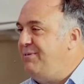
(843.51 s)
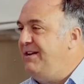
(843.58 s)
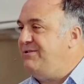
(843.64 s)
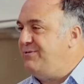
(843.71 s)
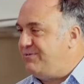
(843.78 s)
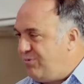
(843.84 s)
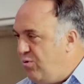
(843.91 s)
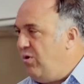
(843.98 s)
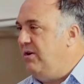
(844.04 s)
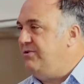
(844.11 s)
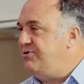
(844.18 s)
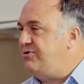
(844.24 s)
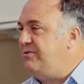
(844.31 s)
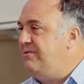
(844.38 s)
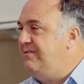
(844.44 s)
place was
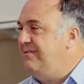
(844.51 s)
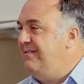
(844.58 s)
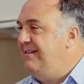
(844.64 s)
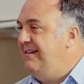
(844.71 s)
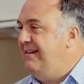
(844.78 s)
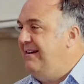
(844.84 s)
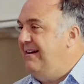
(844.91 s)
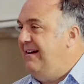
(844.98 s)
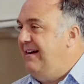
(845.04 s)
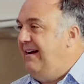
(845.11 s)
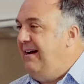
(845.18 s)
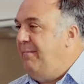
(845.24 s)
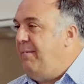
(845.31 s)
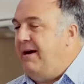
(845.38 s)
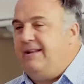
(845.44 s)
crunched
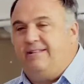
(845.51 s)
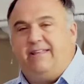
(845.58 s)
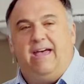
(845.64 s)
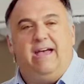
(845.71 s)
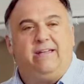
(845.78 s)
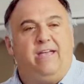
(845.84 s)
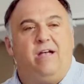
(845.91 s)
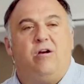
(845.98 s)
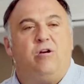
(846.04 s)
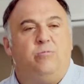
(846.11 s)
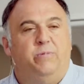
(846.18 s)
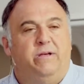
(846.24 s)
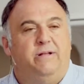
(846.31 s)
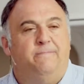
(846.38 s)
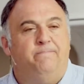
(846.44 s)
by an attacking
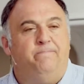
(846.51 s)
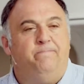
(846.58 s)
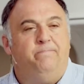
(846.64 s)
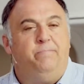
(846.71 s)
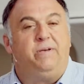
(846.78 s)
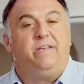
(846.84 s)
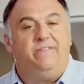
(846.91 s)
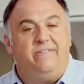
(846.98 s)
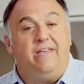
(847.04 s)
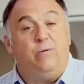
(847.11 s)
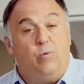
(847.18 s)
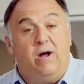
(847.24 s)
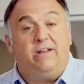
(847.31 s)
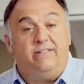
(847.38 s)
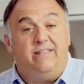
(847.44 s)
army because they
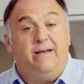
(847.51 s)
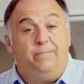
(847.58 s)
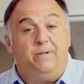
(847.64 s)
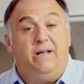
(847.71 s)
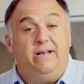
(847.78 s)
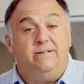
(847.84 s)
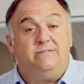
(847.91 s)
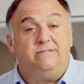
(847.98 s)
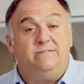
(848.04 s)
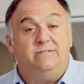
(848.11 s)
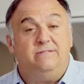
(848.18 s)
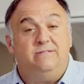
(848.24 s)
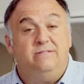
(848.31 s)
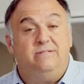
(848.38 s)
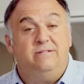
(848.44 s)
wanted that place.
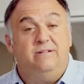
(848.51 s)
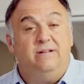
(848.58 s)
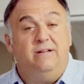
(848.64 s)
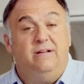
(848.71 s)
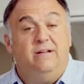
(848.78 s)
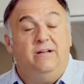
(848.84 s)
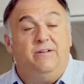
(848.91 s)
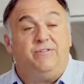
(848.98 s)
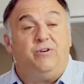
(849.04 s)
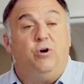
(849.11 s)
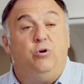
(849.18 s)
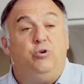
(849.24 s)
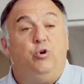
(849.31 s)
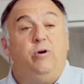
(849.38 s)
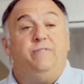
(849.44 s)

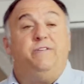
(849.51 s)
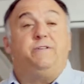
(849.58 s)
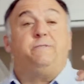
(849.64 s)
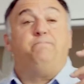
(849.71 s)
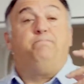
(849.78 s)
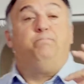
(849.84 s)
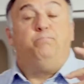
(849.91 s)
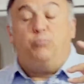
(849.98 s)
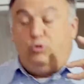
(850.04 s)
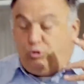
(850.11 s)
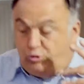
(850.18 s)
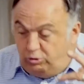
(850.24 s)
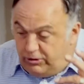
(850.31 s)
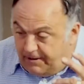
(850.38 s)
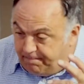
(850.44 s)
So you have this
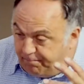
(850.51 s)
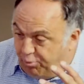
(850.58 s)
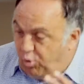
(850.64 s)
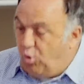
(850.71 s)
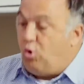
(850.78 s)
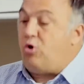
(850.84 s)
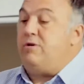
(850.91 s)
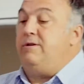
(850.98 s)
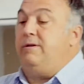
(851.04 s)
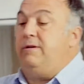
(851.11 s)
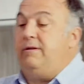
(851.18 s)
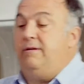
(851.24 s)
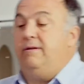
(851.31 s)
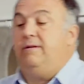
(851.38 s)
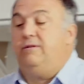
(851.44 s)

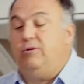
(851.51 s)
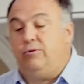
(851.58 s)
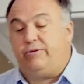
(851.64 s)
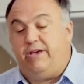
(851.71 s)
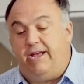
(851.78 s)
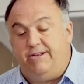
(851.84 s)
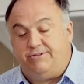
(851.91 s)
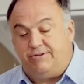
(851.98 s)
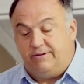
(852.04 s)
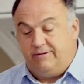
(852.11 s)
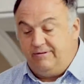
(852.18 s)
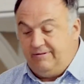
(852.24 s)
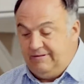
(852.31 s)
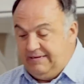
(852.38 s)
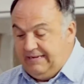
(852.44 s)
important
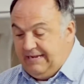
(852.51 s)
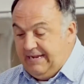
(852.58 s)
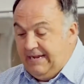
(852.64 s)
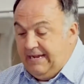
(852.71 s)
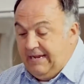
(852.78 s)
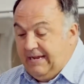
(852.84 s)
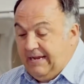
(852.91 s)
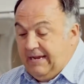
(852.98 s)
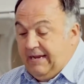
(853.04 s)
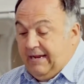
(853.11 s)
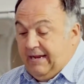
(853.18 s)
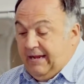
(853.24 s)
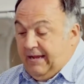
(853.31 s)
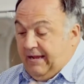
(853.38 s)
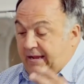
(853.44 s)
location
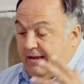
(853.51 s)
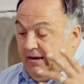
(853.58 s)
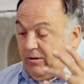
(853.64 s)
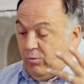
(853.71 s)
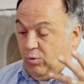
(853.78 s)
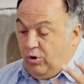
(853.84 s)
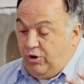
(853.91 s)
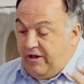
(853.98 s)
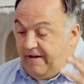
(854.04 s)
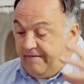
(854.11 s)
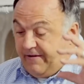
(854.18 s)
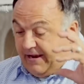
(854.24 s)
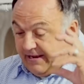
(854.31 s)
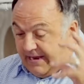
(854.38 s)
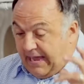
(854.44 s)
where you have
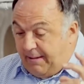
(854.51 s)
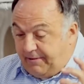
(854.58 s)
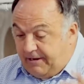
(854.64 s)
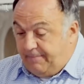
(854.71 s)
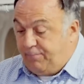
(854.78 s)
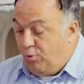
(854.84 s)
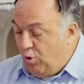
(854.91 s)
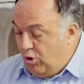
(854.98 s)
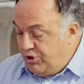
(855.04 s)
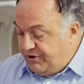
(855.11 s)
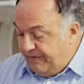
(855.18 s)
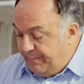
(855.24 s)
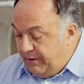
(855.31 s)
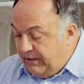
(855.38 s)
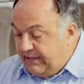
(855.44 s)
economic importance, you
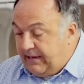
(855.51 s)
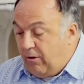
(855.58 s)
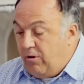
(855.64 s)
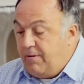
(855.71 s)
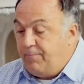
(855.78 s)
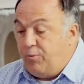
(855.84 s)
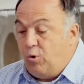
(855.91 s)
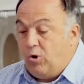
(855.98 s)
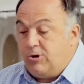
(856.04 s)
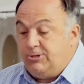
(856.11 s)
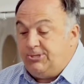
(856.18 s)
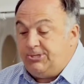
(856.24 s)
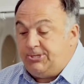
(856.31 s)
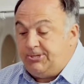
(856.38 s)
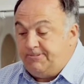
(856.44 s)
have military
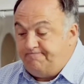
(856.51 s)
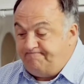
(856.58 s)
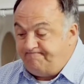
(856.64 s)
importance,